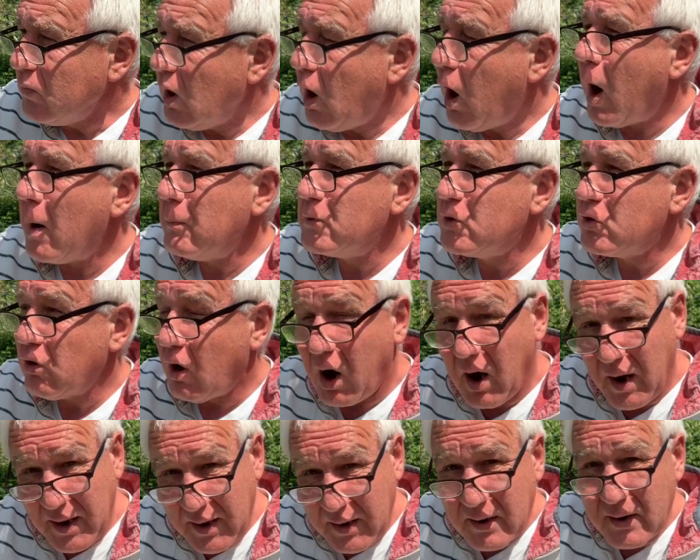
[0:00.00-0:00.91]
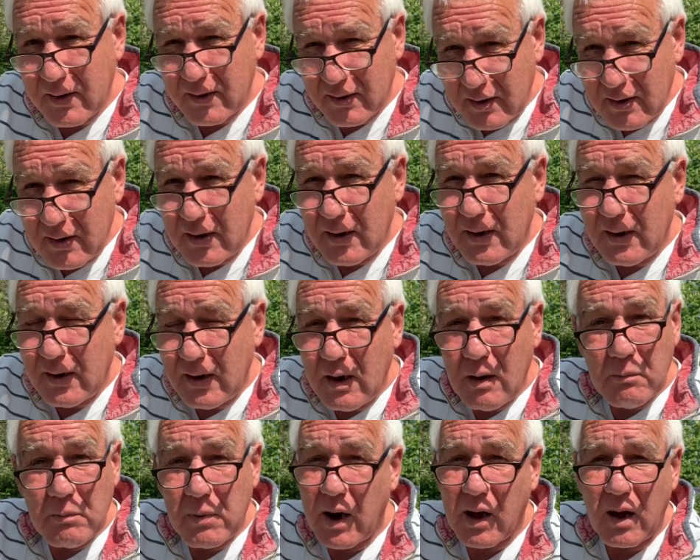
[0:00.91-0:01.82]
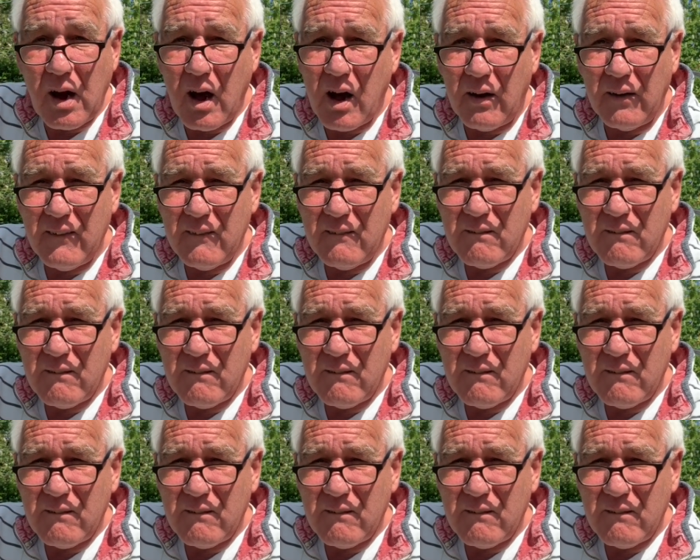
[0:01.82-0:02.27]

I'm trying, but I can't.